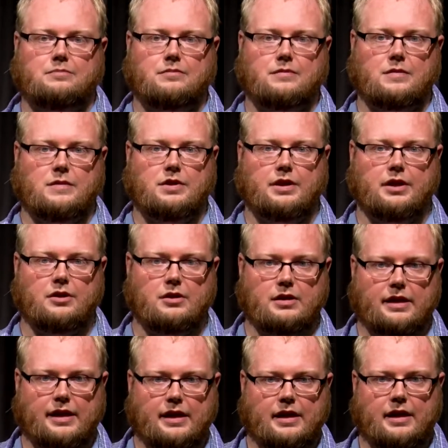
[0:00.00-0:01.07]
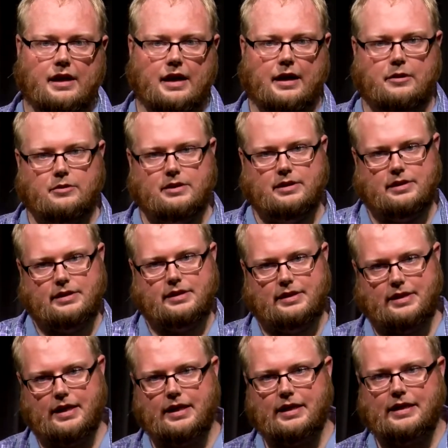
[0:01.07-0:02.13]
literally I was
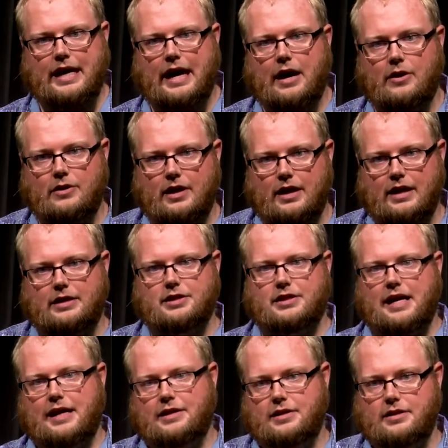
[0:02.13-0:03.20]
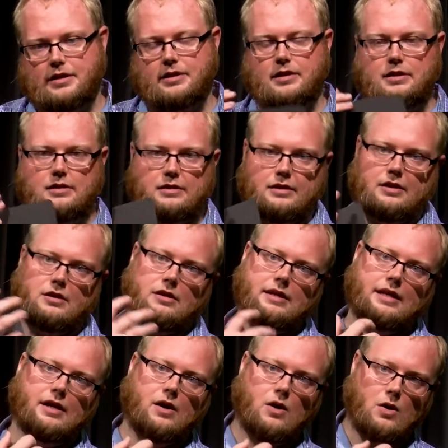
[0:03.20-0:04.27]
sitting down, and I just had to literally
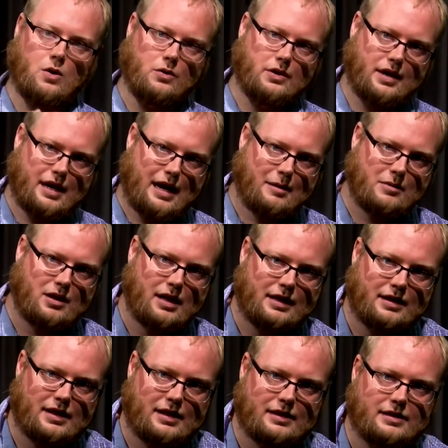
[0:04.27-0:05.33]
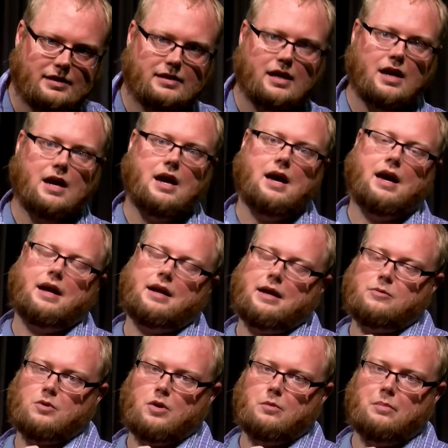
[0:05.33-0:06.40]
hold the camera like this, and I
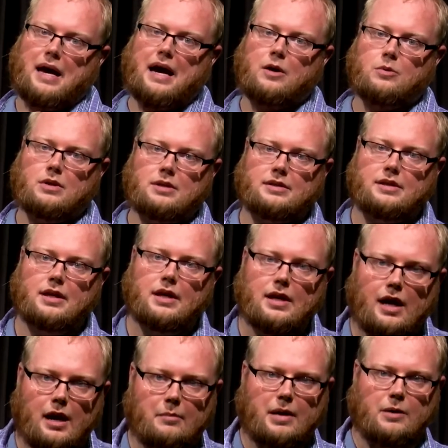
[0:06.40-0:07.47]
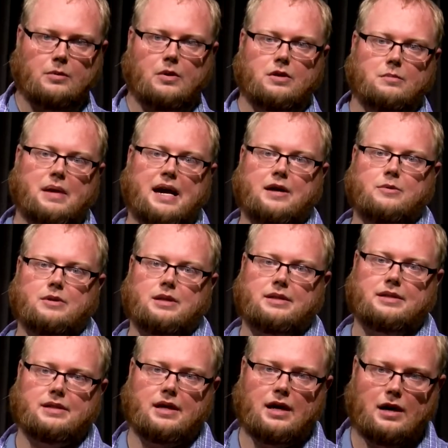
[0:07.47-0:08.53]
rolled backwards. And by rolling backwards,
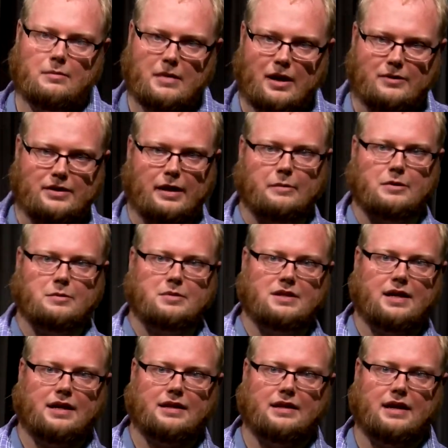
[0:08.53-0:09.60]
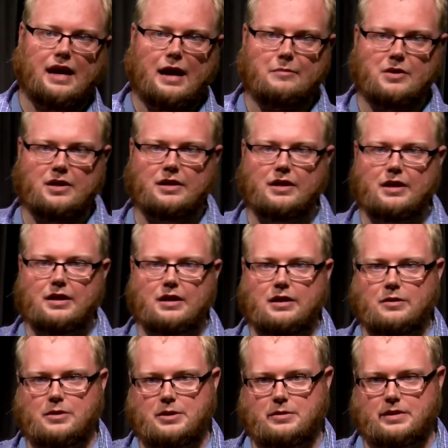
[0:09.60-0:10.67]
I was able to protect the camera,
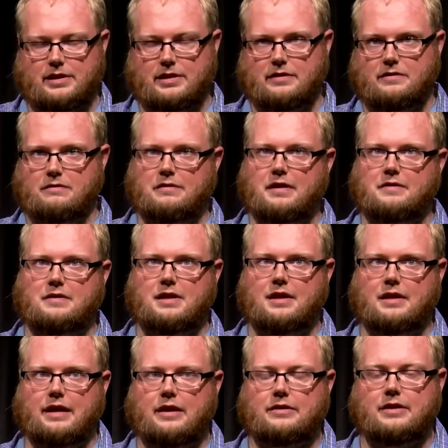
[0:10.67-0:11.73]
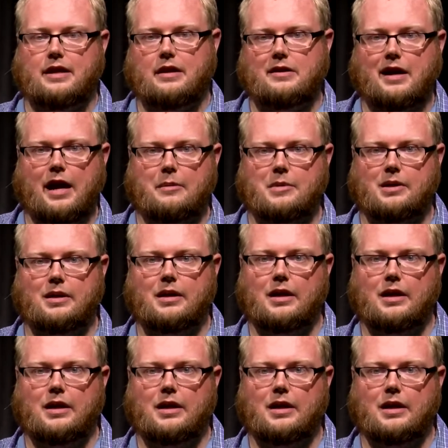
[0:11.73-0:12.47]
which was a $50,000 camera.